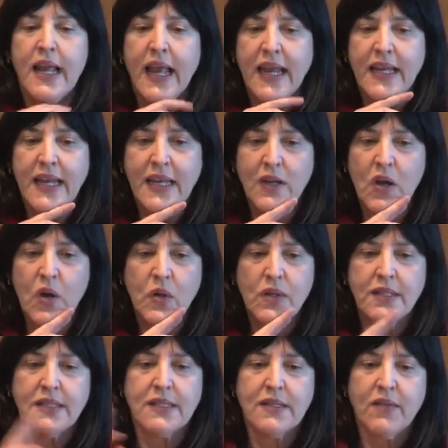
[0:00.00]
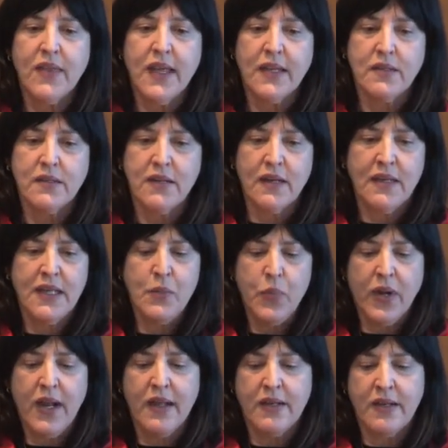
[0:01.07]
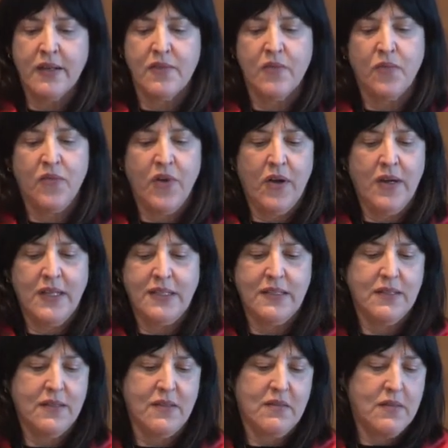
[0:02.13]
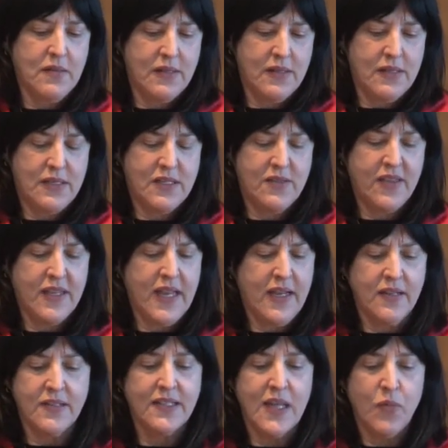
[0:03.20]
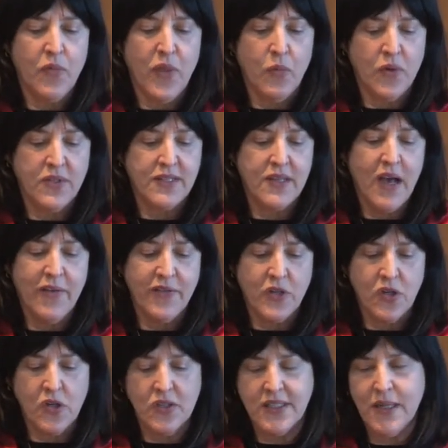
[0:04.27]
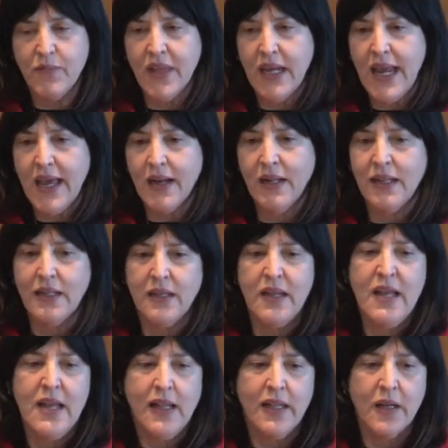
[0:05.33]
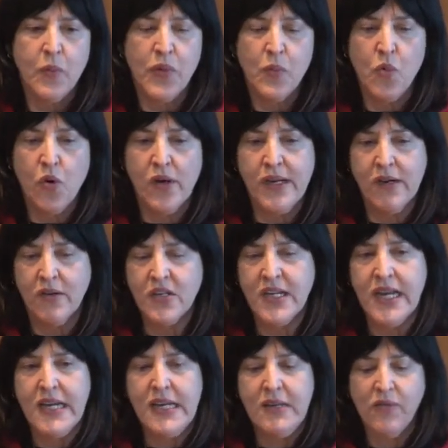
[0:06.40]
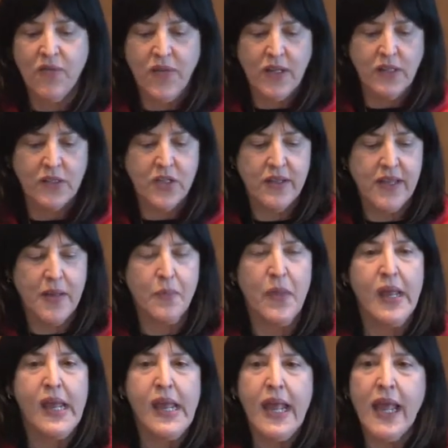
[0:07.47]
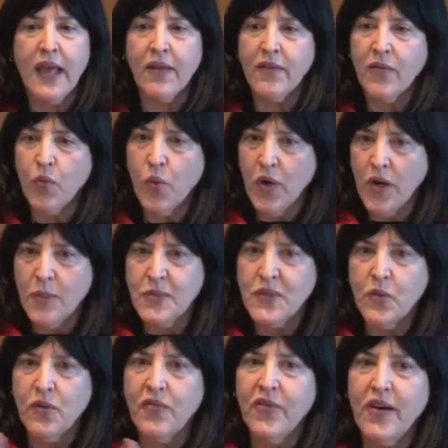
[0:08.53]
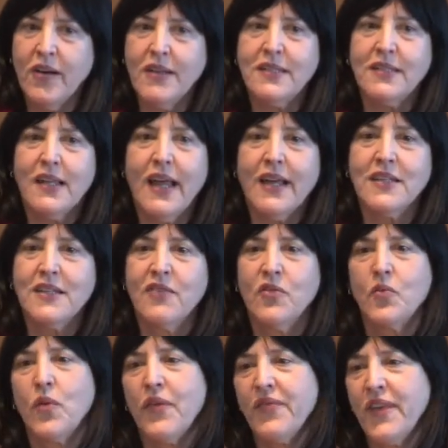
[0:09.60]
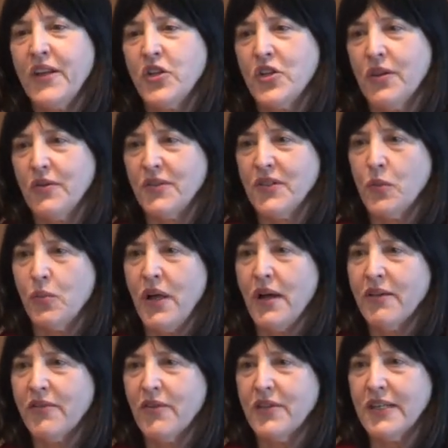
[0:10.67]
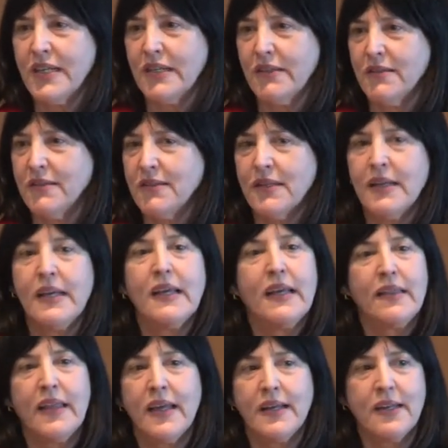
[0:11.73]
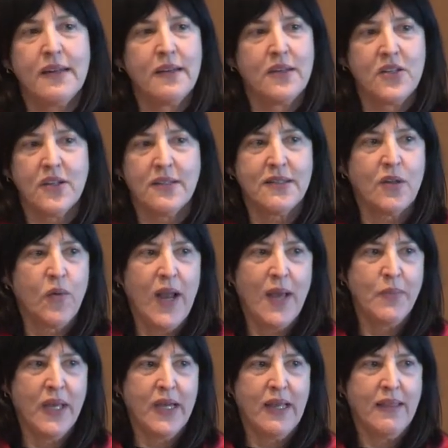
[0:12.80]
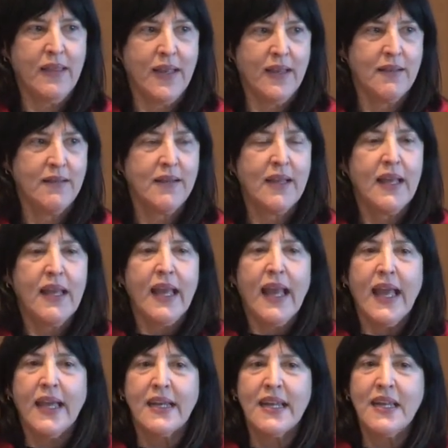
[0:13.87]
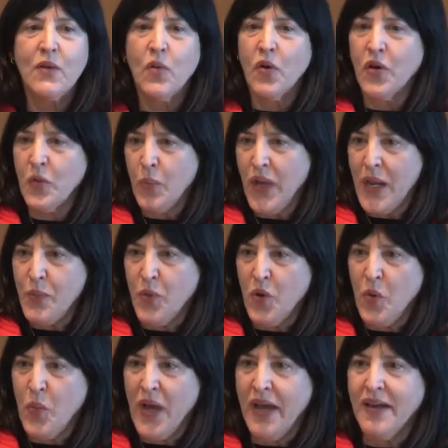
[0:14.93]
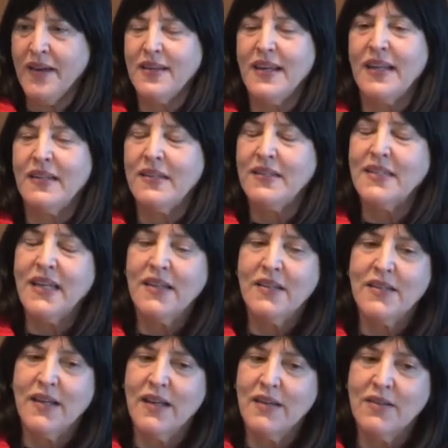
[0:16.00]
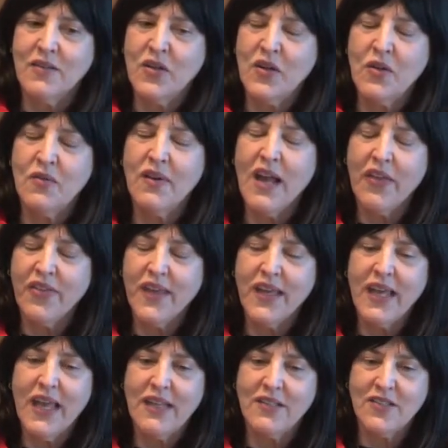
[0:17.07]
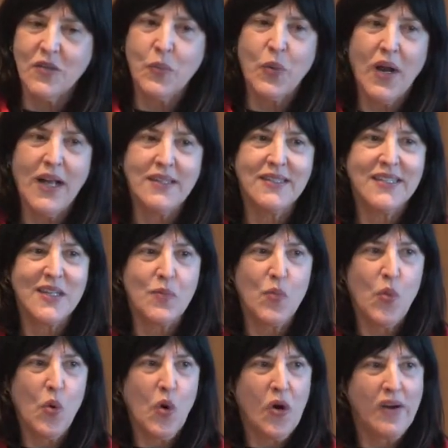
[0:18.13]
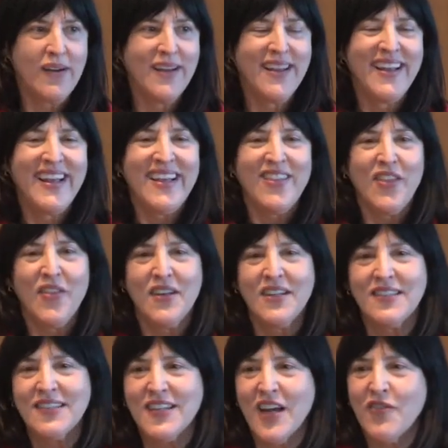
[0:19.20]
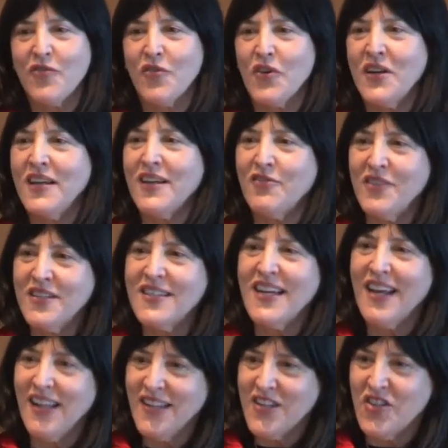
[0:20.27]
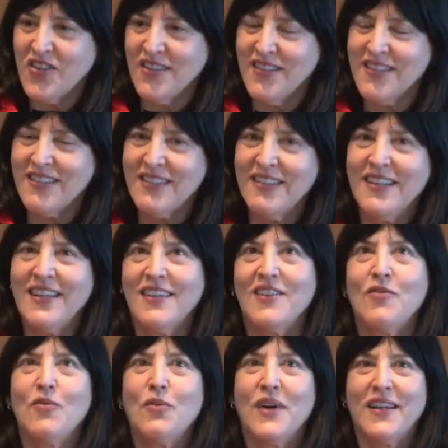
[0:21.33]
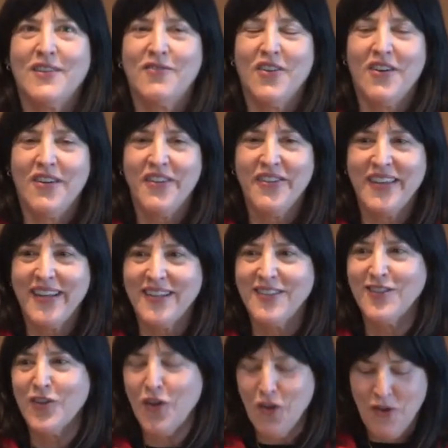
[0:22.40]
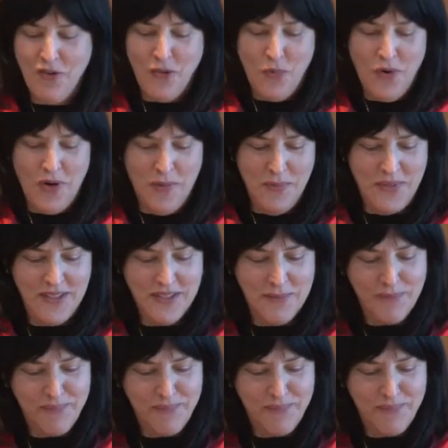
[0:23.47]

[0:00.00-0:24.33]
And he noticed that uh, he put out various things, some that were softer, some that had a little bit more irritating feel to them. And the worms were very selective in what they chose to block their tunnels. They didn't just grab anything. And he wrote a paper about it and said, uh, you know, nothing had surprised him more than the discovery of intelligence in what, of all things, earthworms.